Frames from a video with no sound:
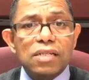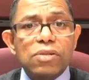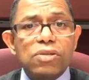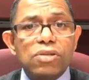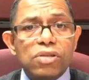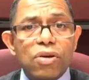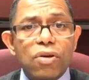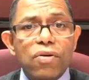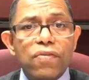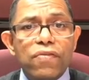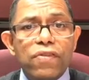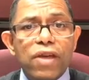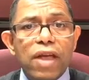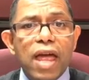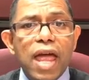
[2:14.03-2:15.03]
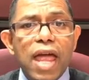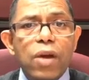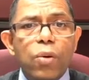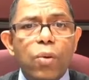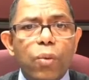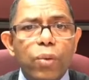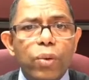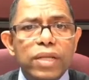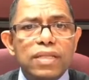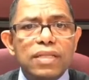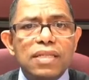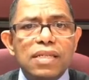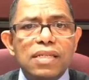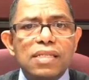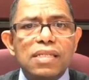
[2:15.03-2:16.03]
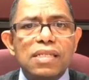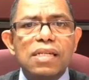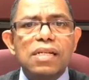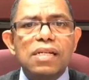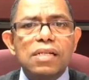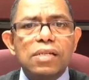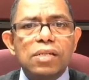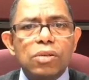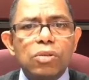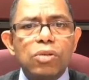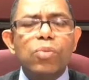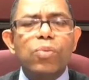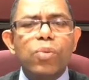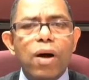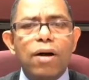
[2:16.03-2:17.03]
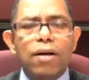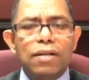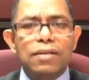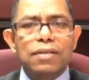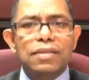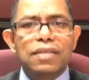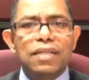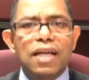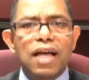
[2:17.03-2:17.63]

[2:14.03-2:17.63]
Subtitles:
to serve and witness to the world.